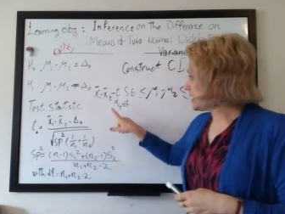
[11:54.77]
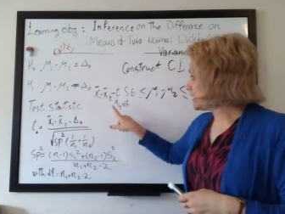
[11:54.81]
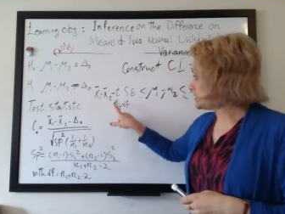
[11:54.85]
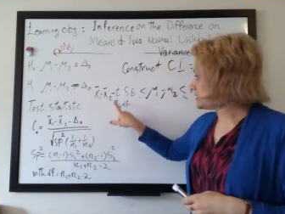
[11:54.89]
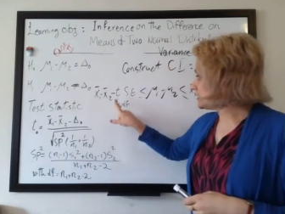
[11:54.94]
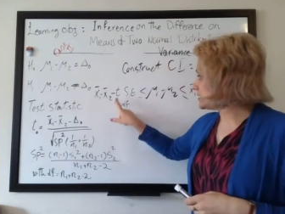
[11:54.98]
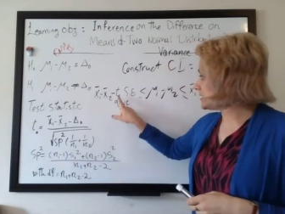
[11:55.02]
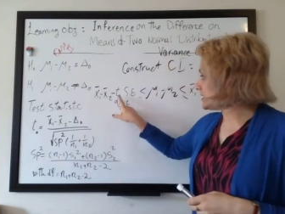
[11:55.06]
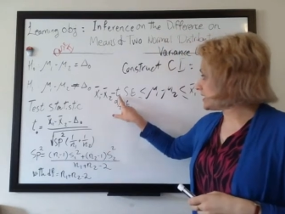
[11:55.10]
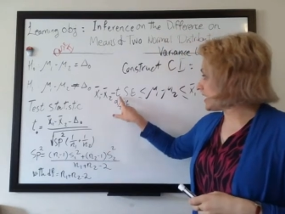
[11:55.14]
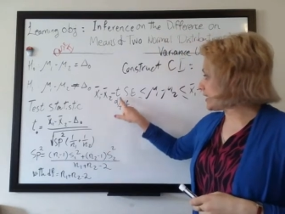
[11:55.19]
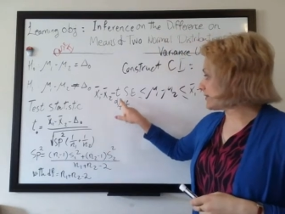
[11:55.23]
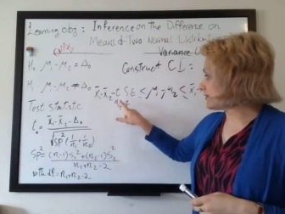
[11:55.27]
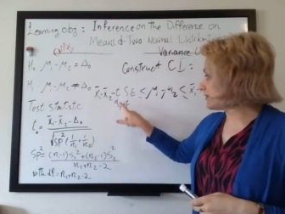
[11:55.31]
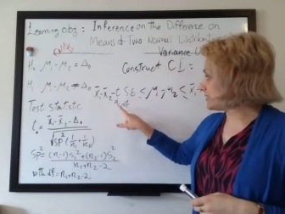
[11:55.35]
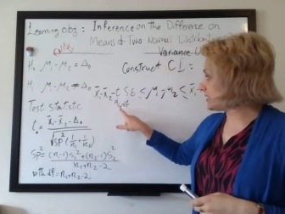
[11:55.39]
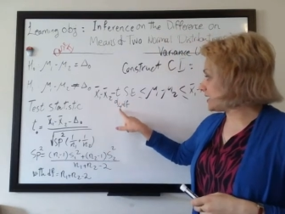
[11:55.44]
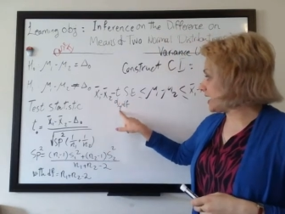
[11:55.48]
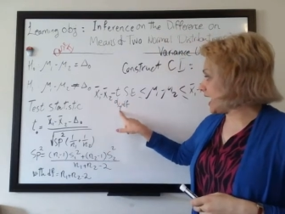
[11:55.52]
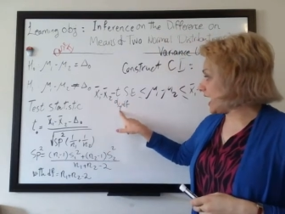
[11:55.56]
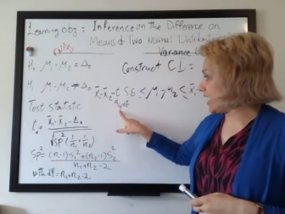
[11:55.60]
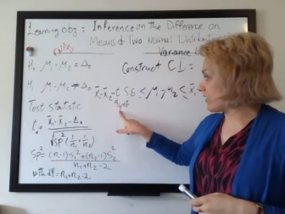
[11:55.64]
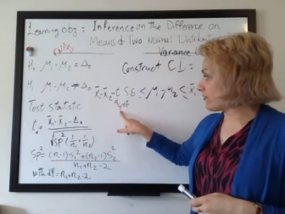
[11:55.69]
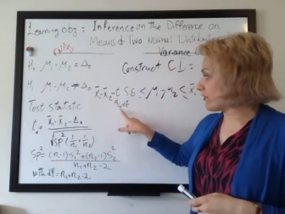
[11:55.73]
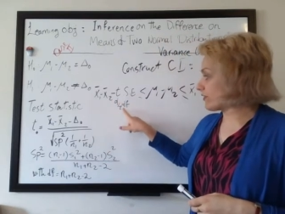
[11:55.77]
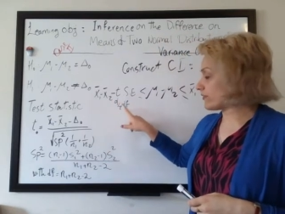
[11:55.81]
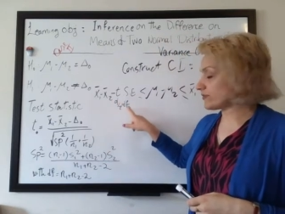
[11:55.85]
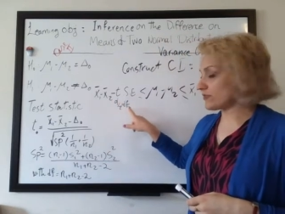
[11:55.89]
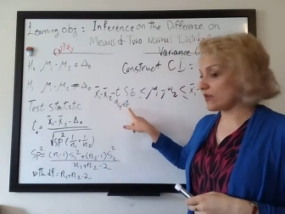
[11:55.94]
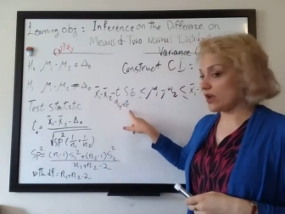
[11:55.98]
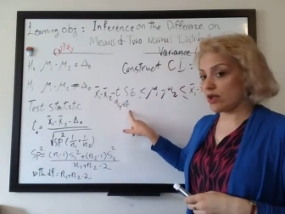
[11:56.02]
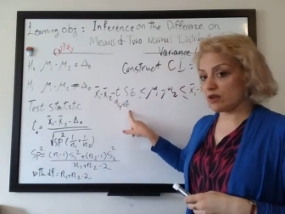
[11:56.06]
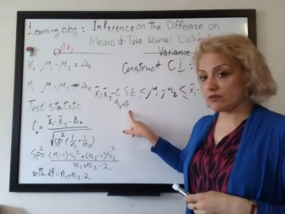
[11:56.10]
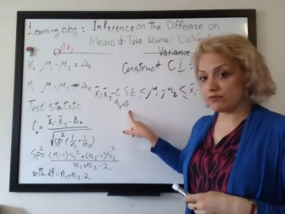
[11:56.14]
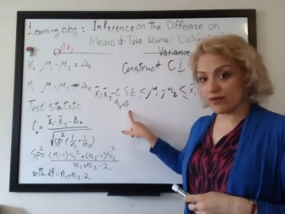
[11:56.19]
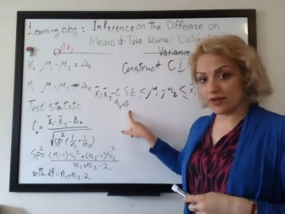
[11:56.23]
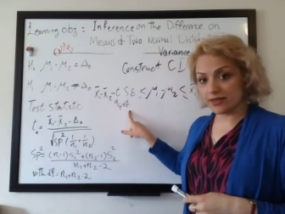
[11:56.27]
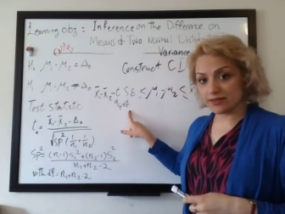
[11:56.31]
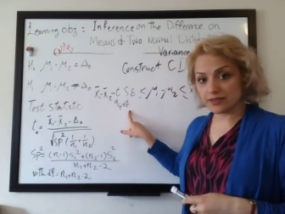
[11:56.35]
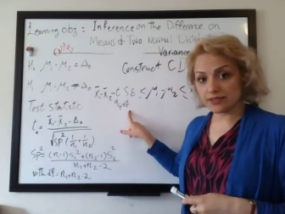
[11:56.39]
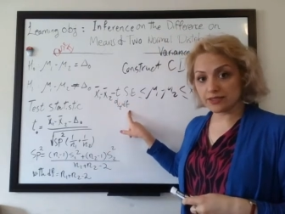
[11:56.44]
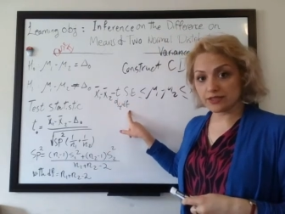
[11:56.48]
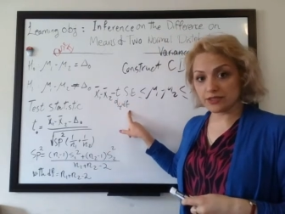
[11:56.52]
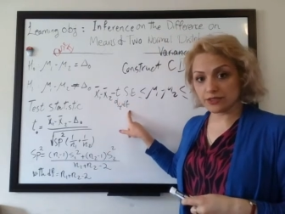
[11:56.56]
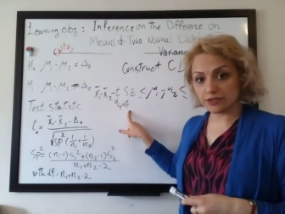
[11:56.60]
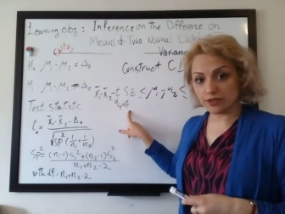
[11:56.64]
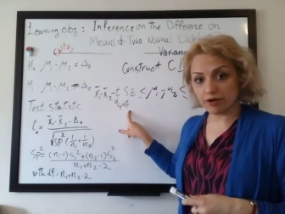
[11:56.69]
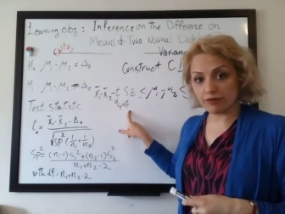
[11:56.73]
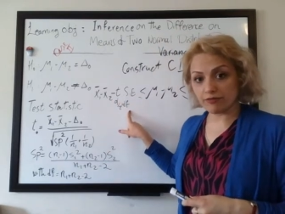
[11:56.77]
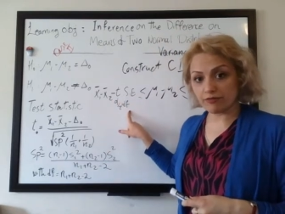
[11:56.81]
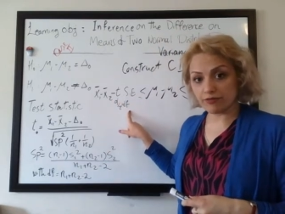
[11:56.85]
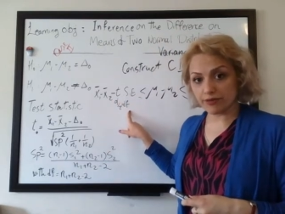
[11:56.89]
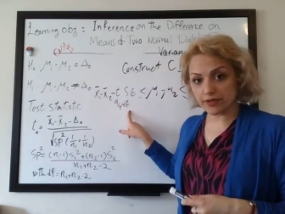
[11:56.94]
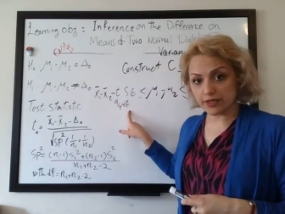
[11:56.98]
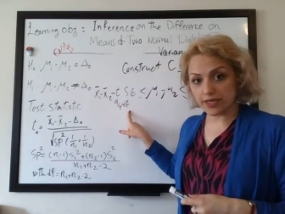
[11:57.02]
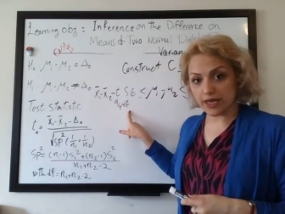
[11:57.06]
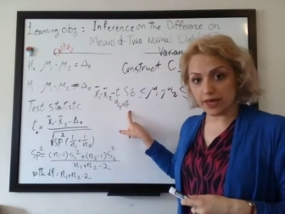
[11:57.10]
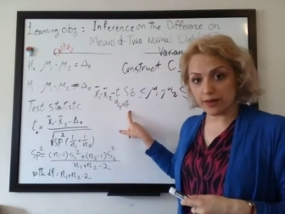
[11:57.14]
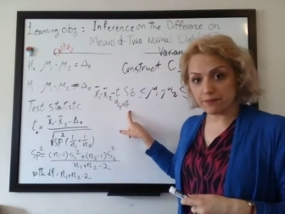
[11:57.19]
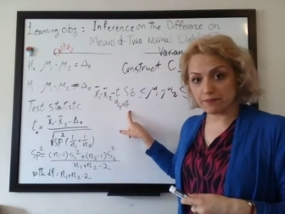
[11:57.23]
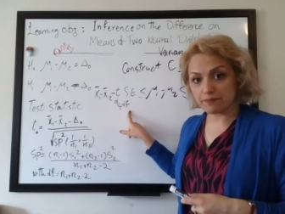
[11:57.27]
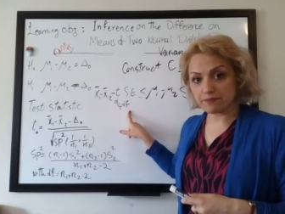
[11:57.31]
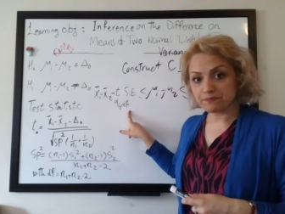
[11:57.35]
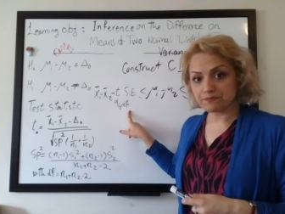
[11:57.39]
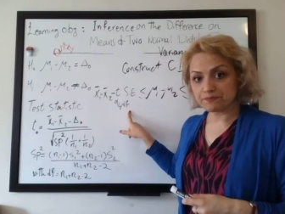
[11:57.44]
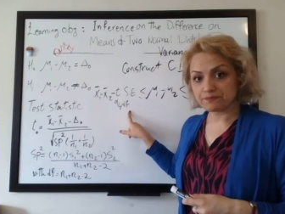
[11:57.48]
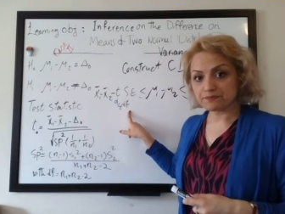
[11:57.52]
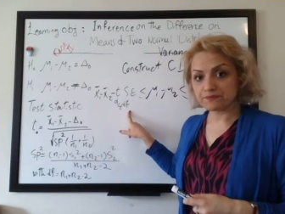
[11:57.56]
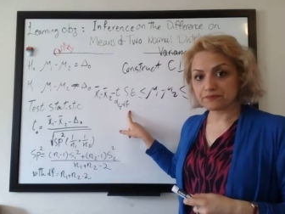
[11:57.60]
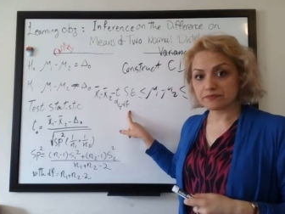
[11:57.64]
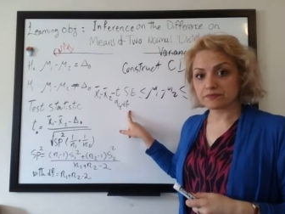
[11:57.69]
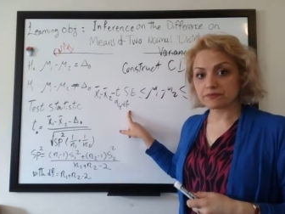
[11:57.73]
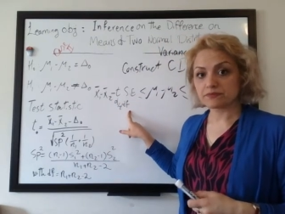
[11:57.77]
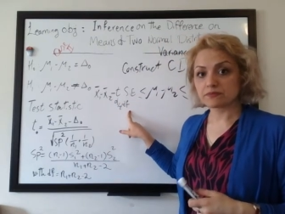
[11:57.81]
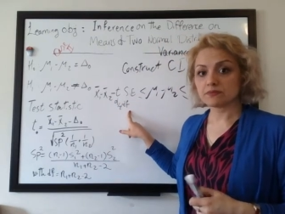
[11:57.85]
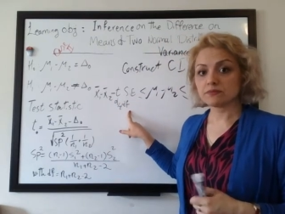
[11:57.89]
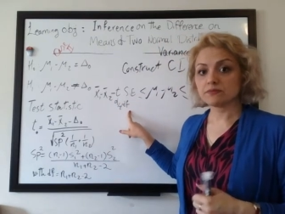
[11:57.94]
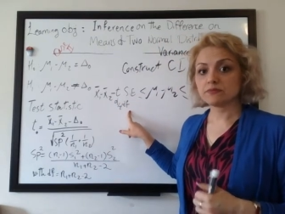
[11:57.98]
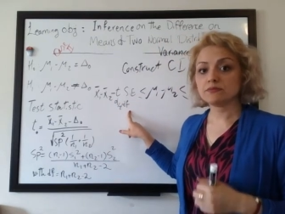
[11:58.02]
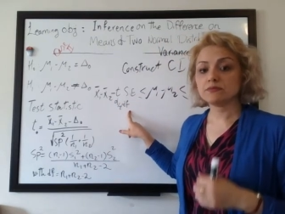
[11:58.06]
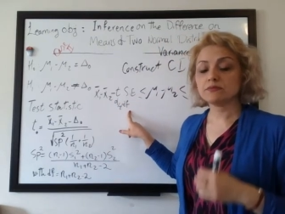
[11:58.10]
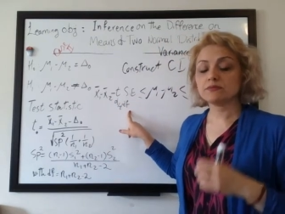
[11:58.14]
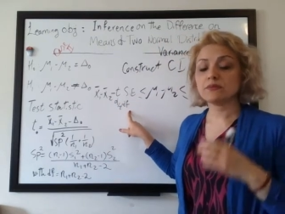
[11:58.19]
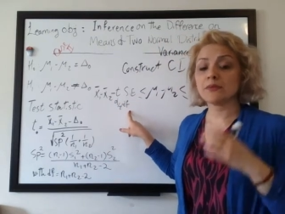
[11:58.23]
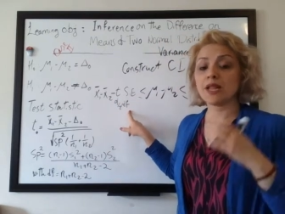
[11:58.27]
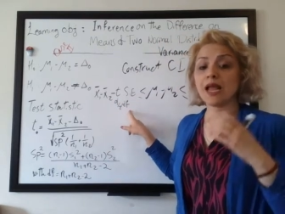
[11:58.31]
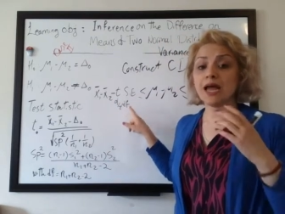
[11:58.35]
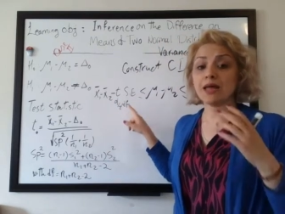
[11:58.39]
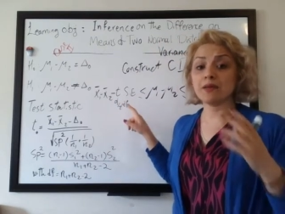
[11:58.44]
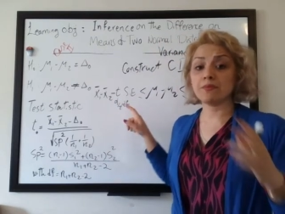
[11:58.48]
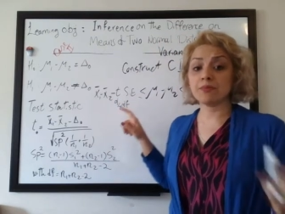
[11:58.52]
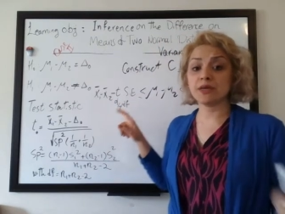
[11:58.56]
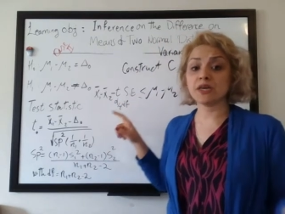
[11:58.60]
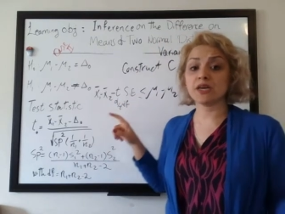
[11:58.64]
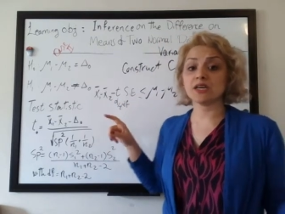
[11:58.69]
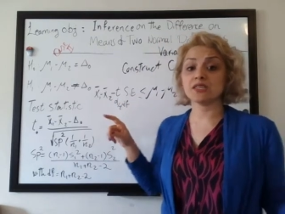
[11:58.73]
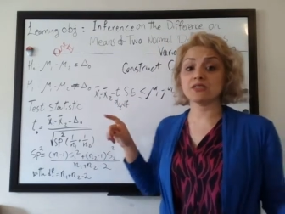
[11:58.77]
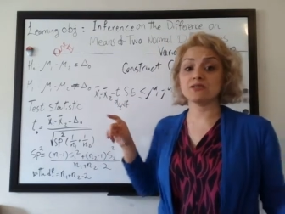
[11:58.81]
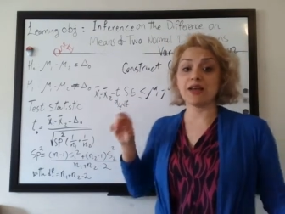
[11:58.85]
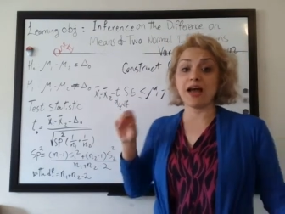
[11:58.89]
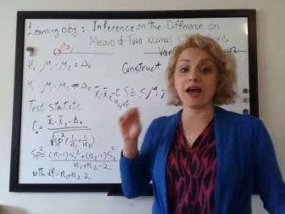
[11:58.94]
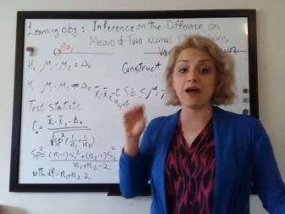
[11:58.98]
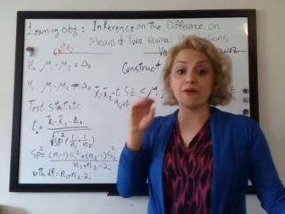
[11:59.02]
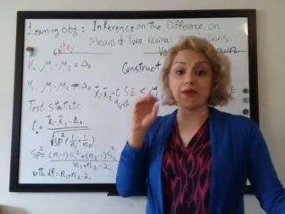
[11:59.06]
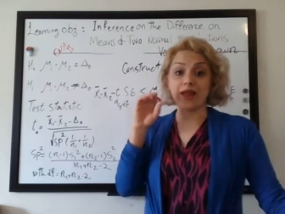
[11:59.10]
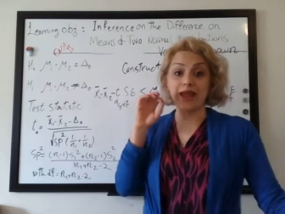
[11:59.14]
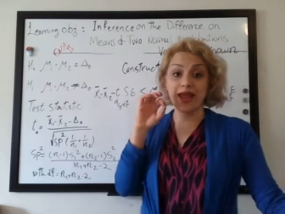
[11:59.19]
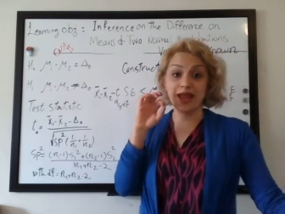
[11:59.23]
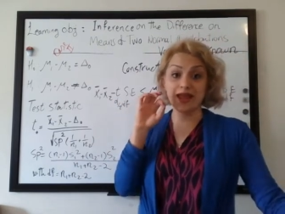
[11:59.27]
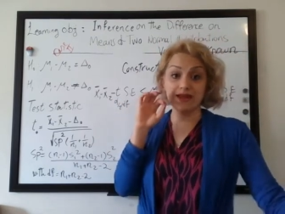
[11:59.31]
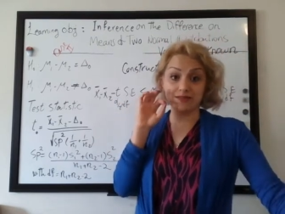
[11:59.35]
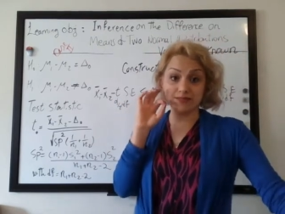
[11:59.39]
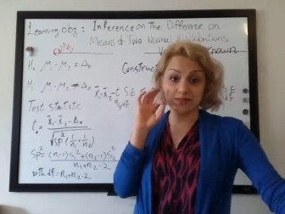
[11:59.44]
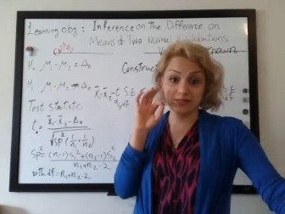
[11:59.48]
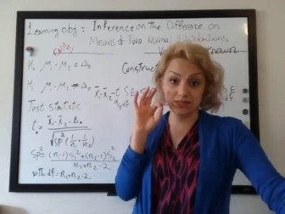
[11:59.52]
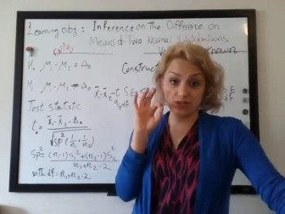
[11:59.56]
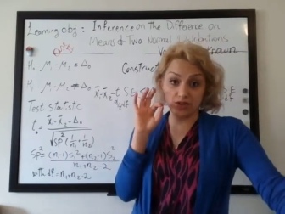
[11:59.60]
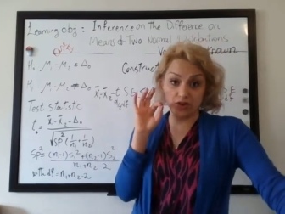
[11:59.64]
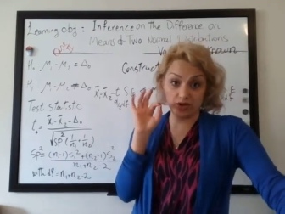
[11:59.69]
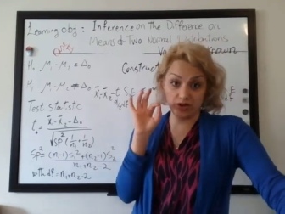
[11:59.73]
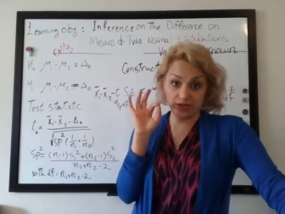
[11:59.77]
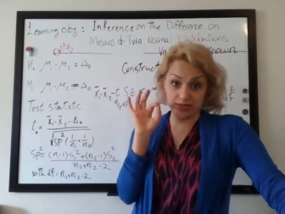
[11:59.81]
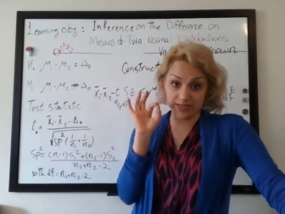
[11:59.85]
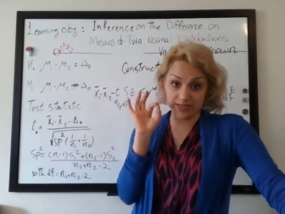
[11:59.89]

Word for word: t at the half of the alpha and the degree of freedom. And because our n's, they are